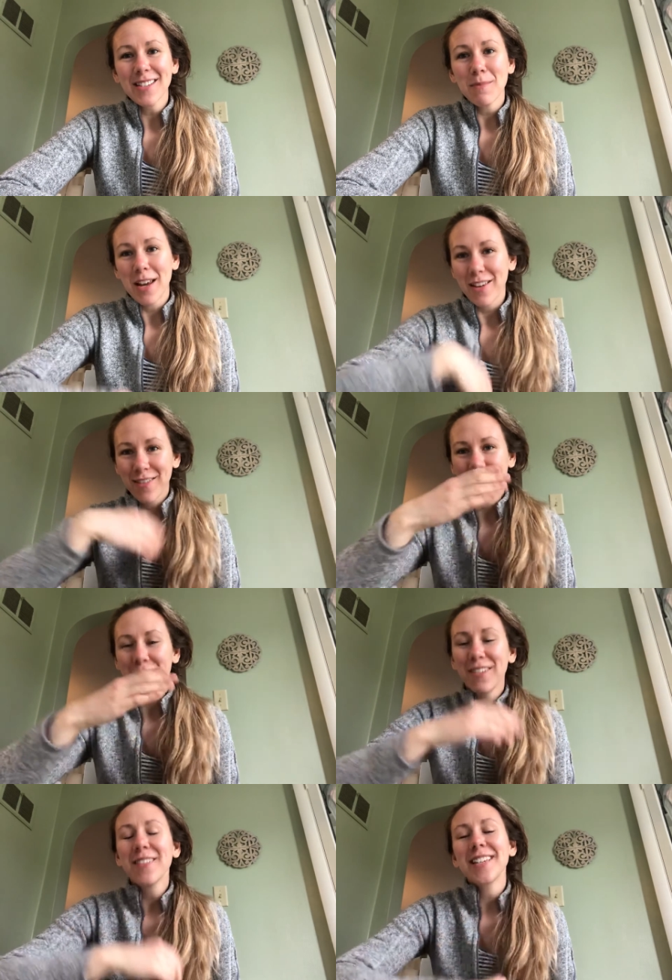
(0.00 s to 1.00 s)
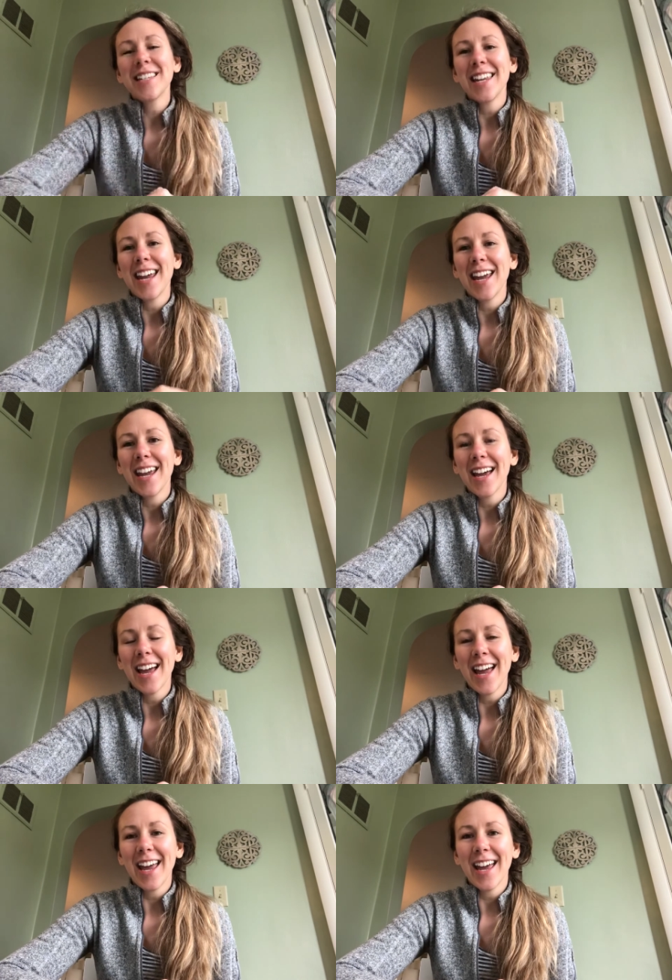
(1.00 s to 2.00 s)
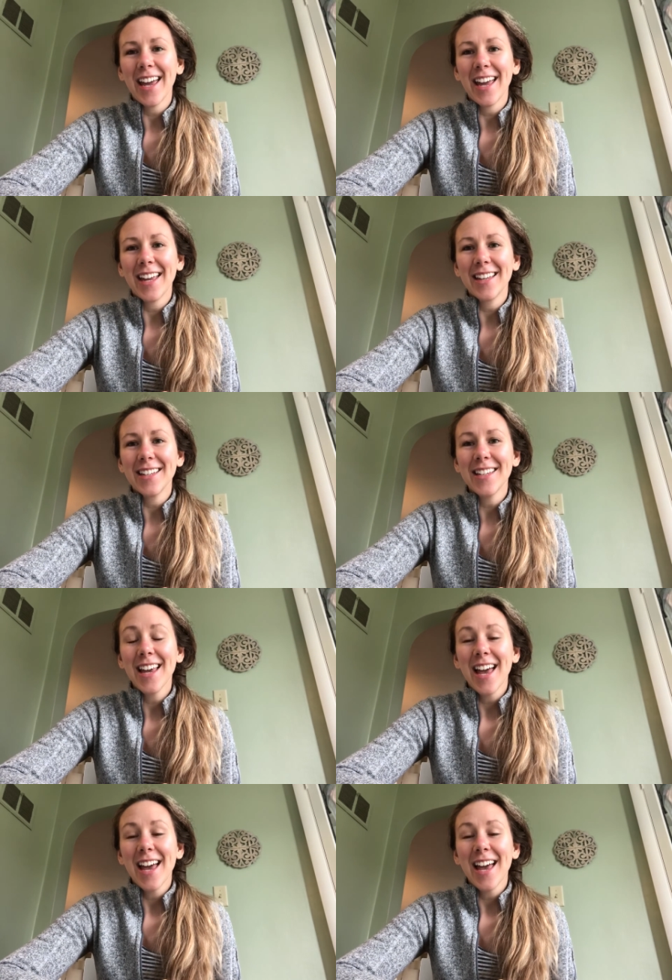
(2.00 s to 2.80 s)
many of you today, and